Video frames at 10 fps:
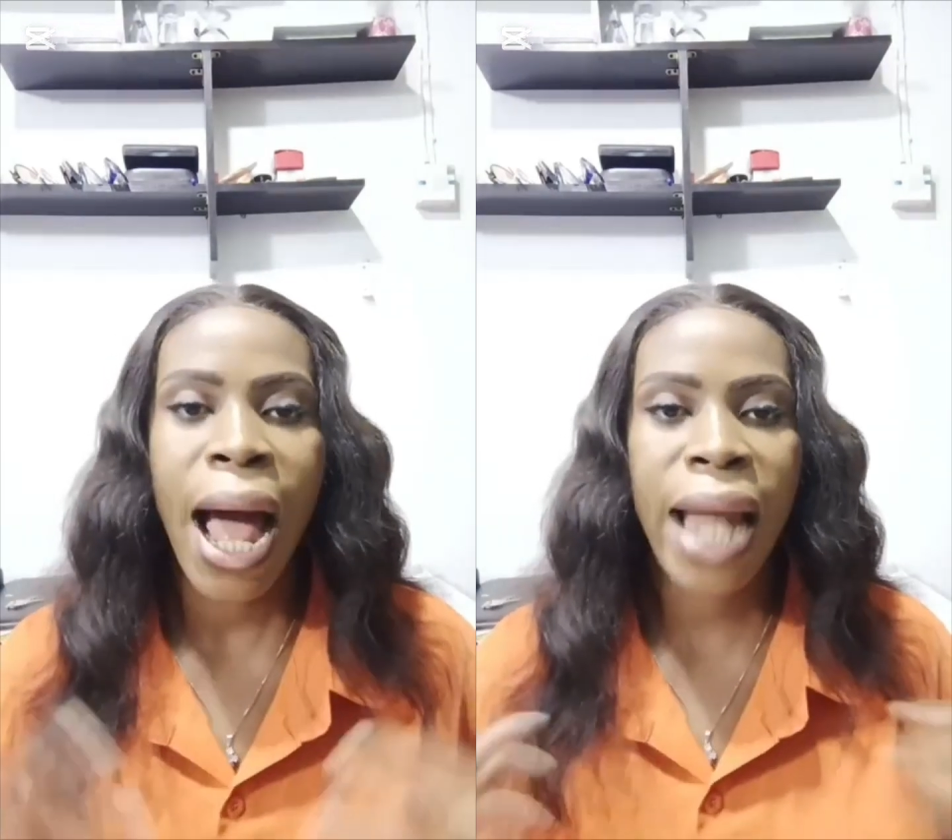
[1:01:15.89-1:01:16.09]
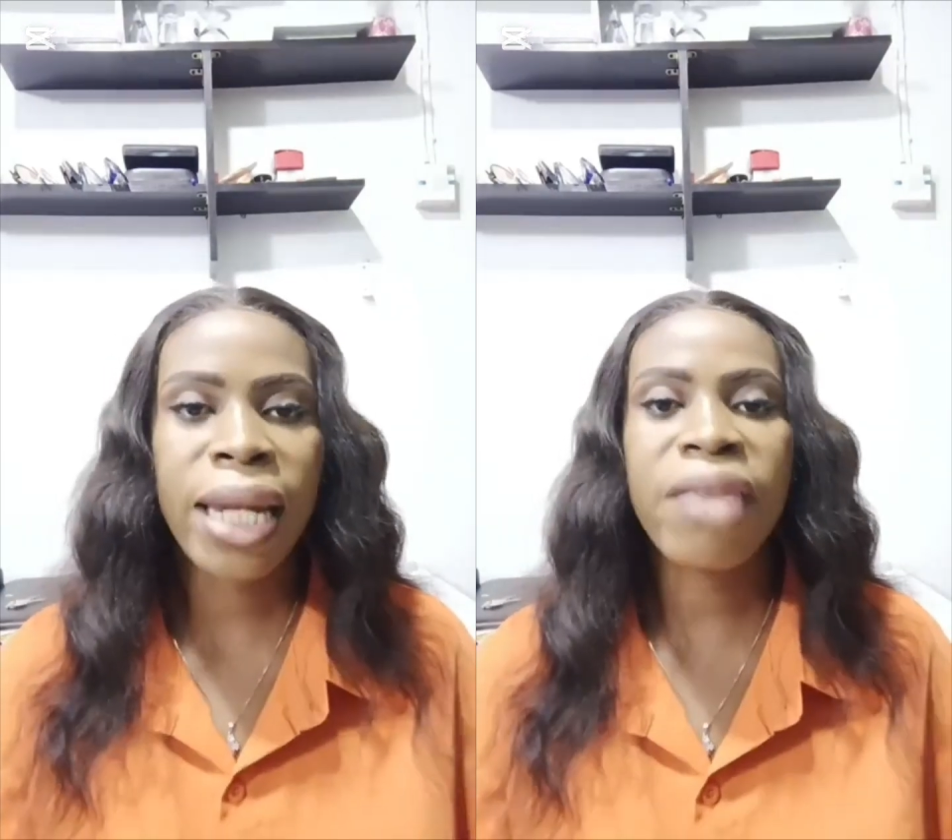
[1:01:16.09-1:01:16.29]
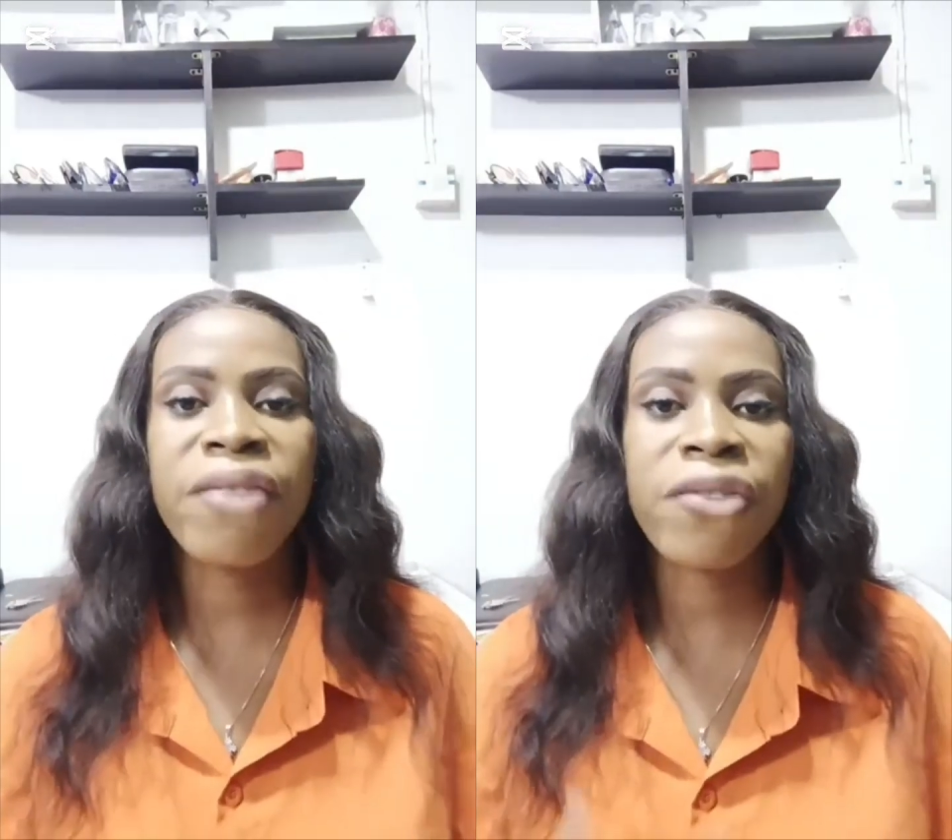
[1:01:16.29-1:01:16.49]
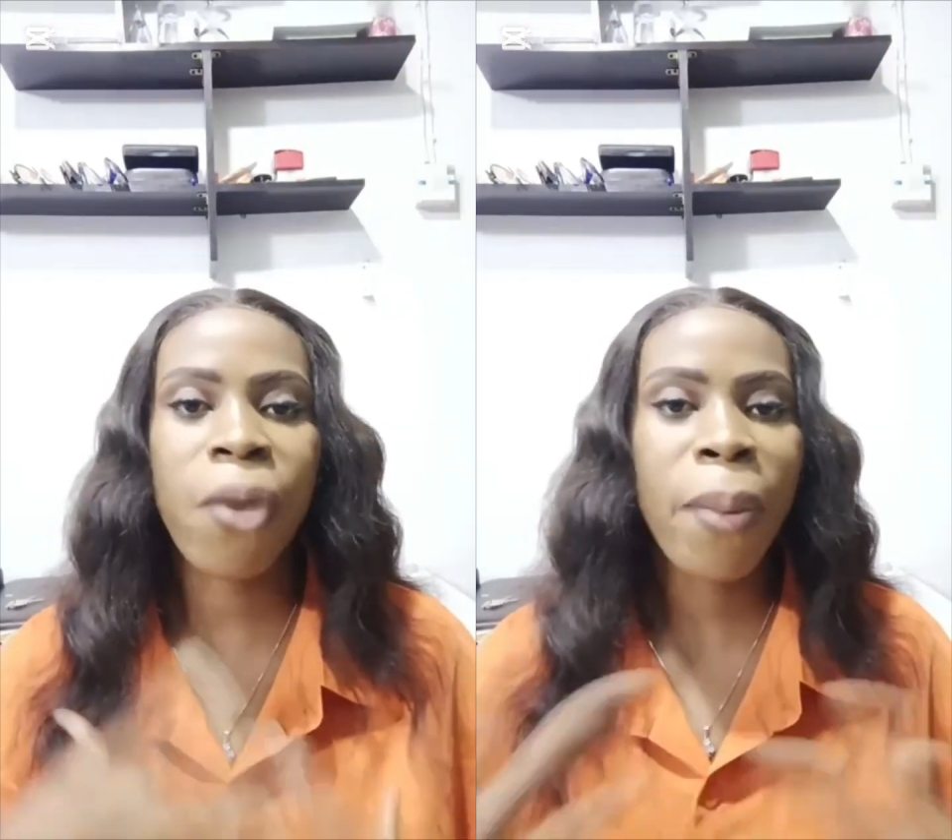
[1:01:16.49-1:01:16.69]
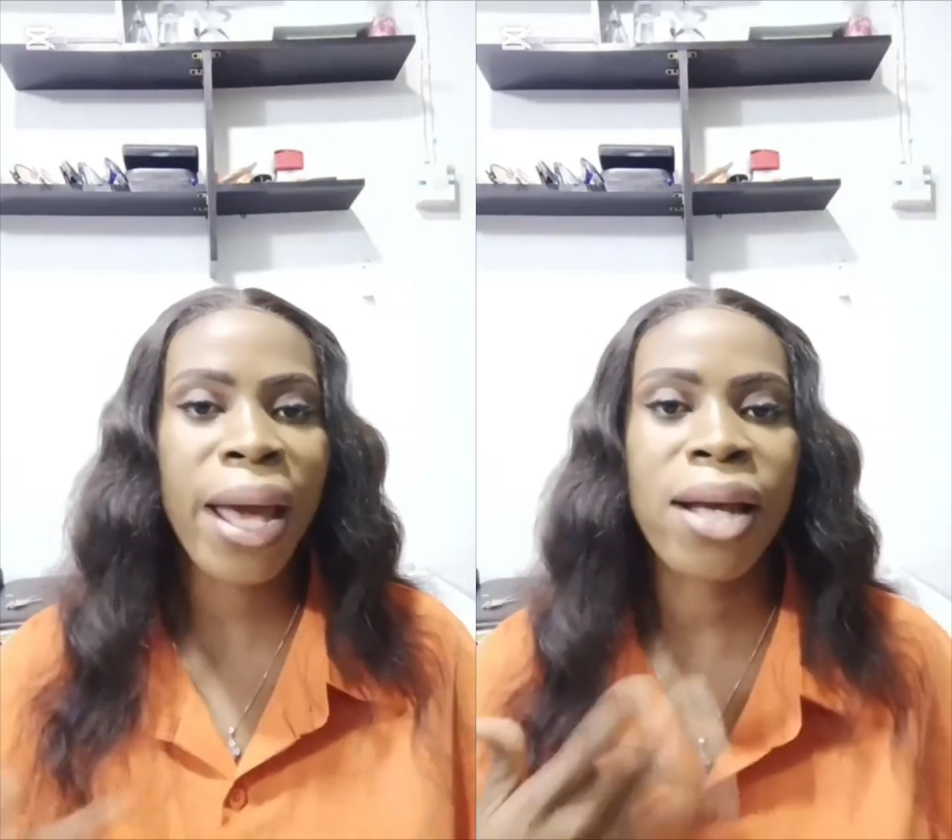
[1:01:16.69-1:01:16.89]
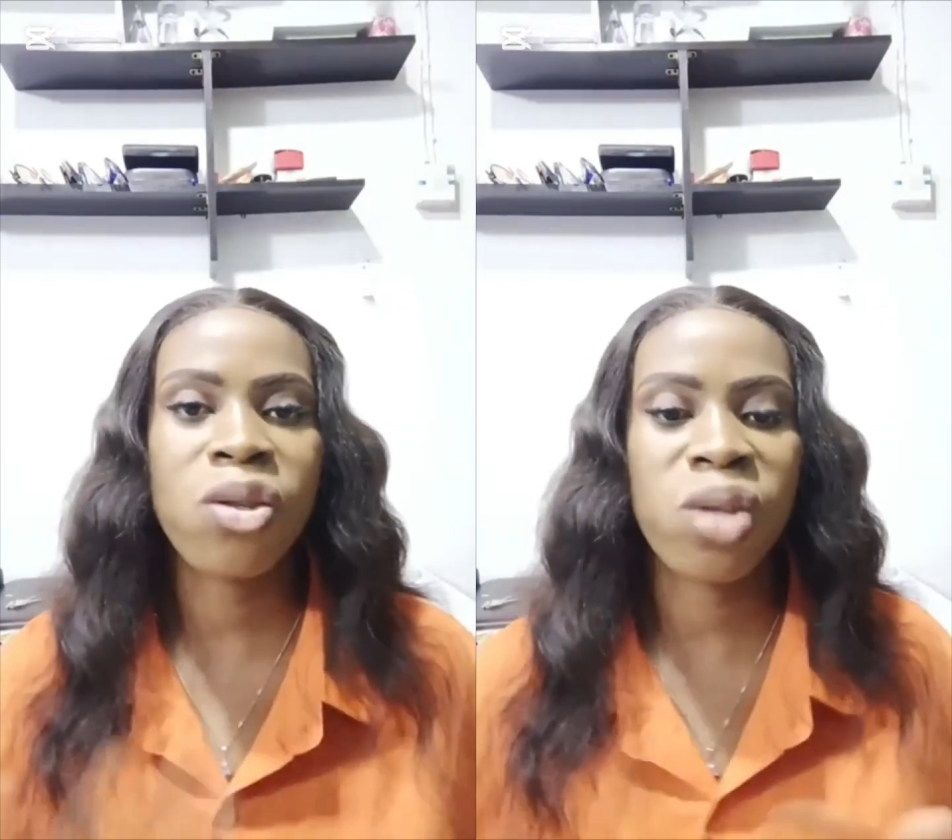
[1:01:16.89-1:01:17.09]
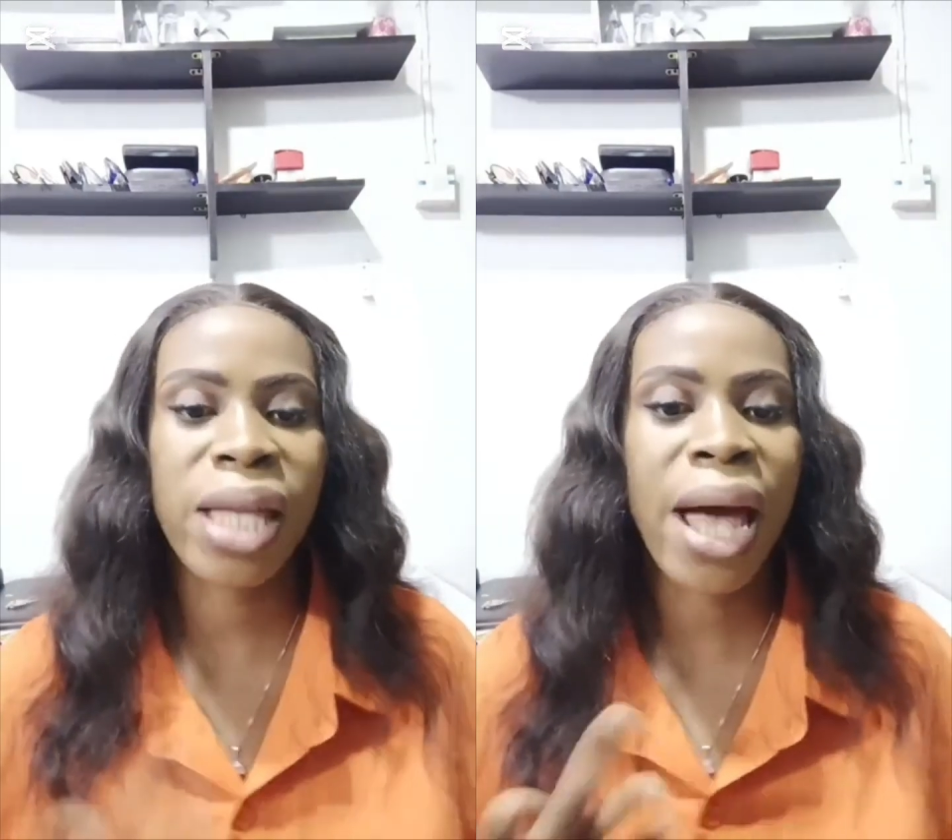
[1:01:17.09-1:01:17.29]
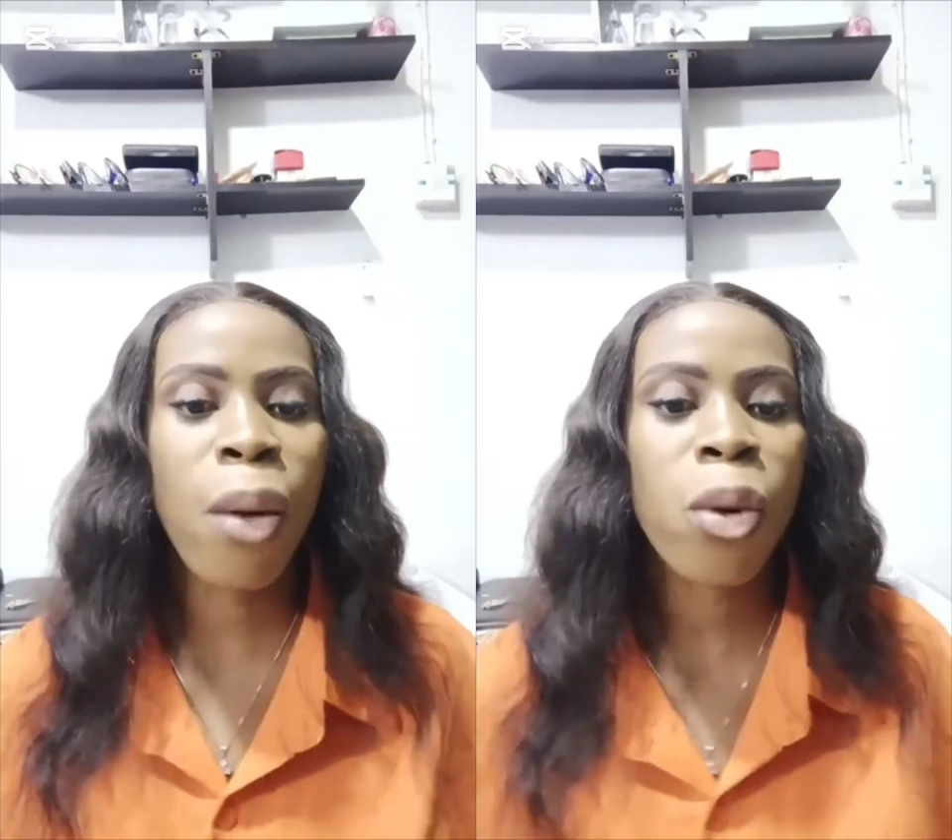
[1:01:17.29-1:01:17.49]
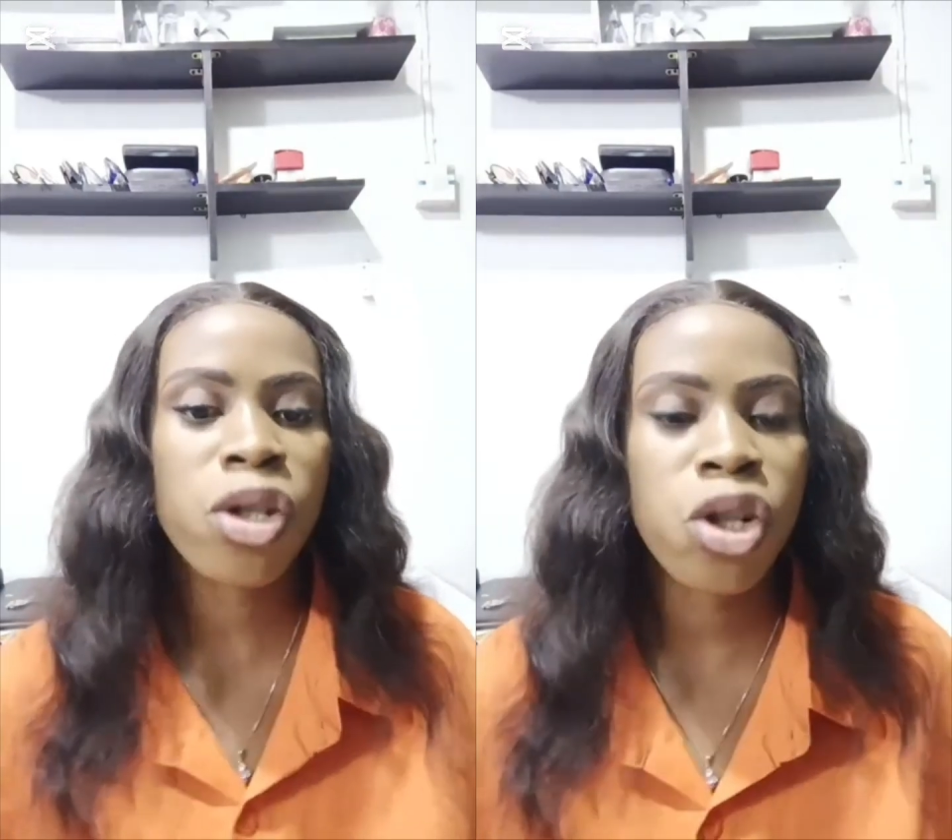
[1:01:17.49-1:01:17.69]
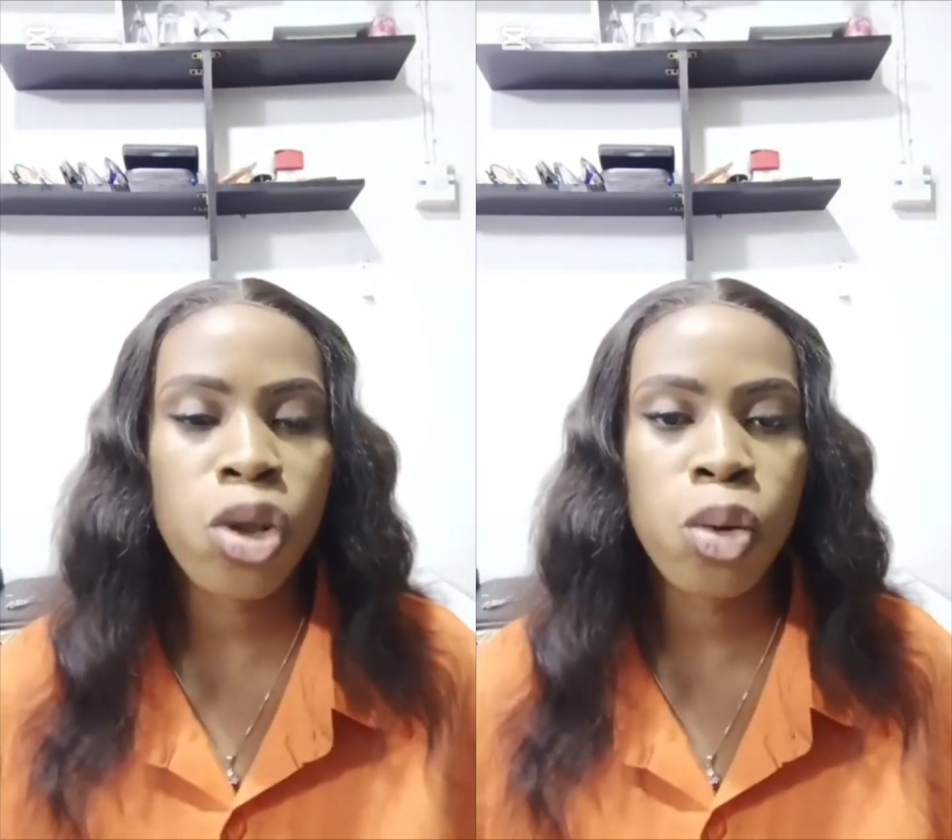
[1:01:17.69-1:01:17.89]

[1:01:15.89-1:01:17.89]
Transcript: and leave it for buyers to start rushing